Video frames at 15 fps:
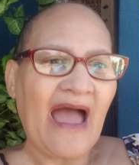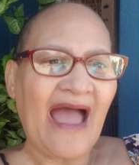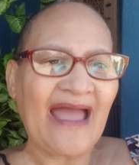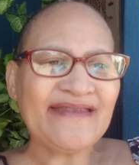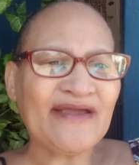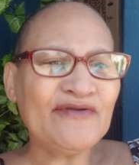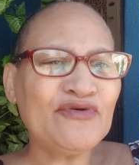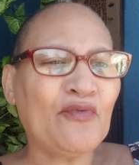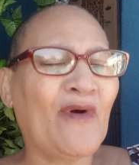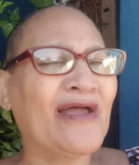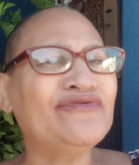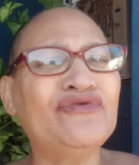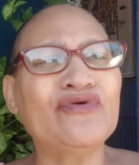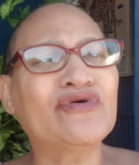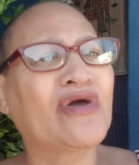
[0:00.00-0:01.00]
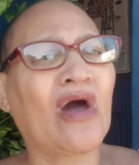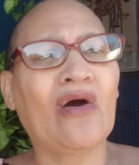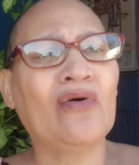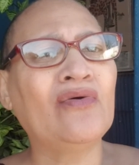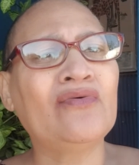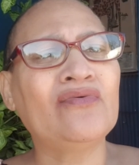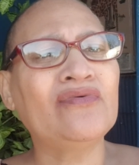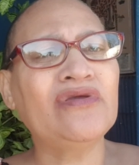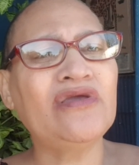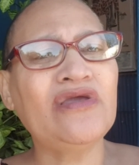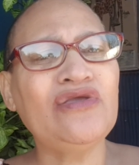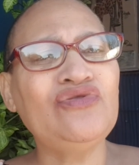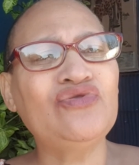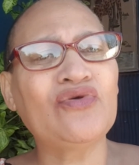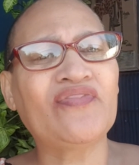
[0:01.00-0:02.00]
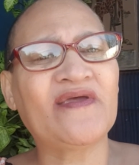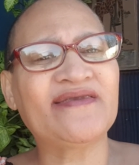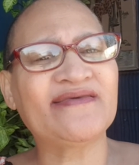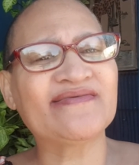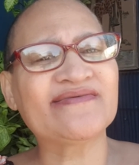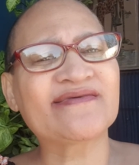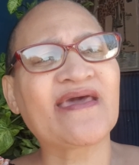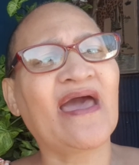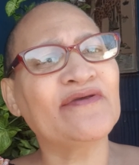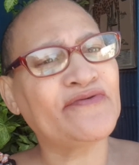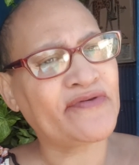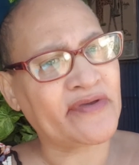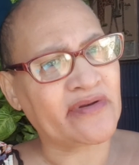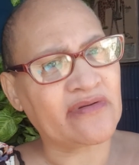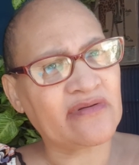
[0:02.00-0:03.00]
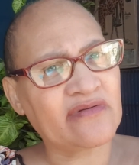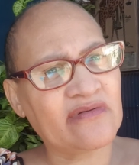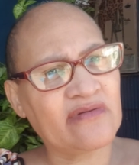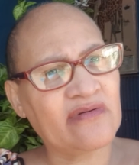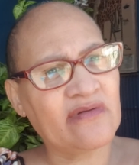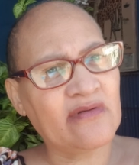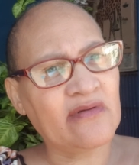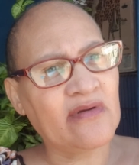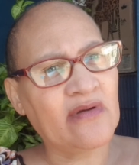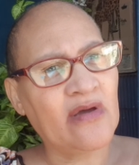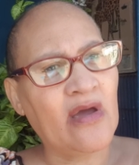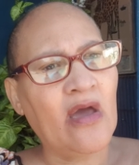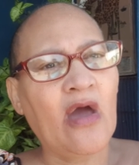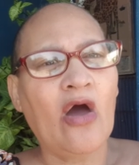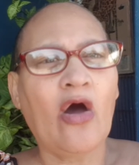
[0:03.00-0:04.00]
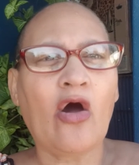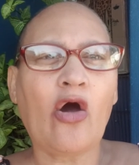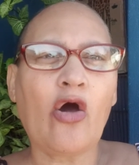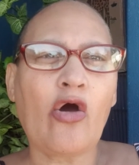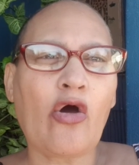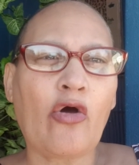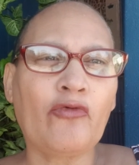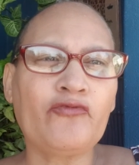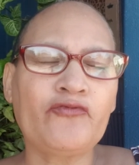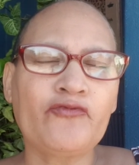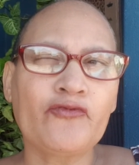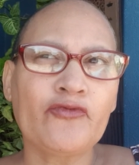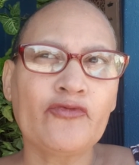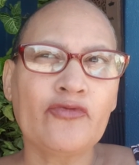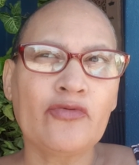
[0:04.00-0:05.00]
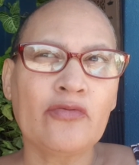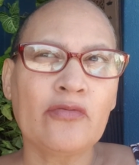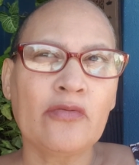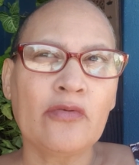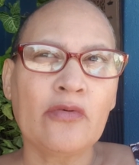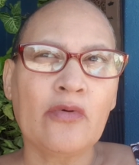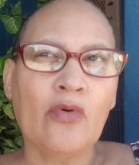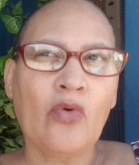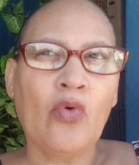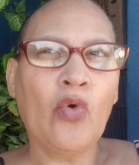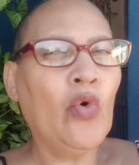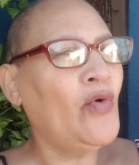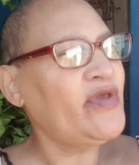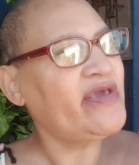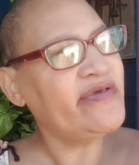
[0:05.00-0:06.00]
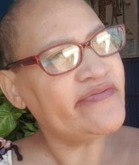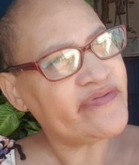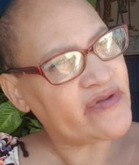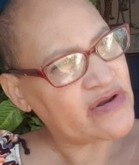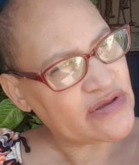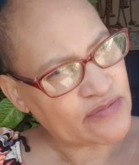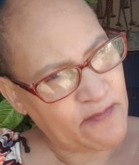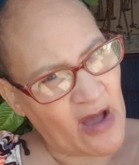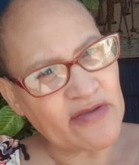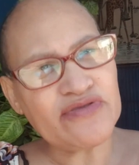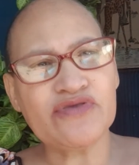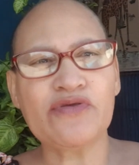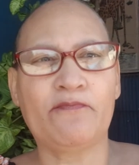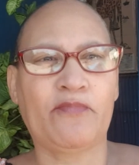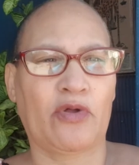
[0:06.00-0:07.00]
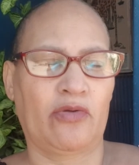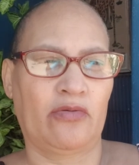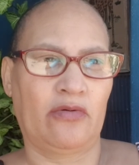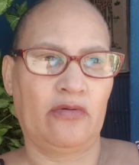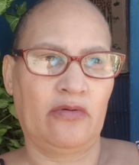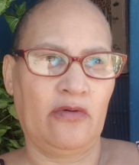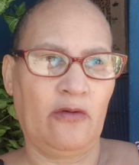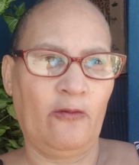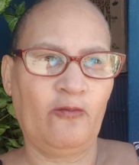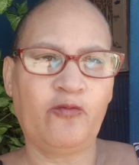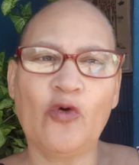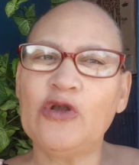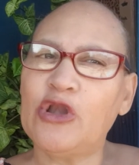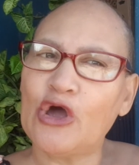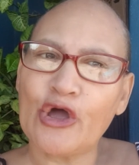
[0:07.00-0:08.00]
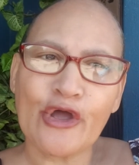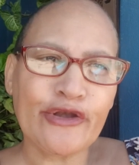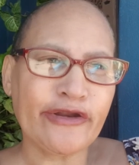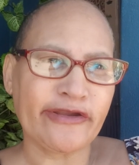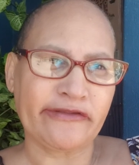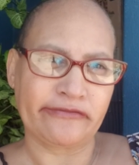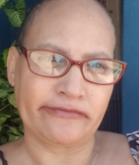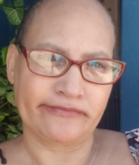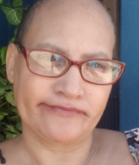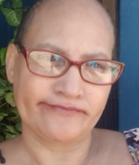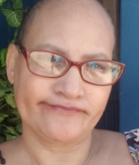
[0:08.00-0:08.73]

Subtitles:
I don't want to go into the discussion of who is responsible for learning.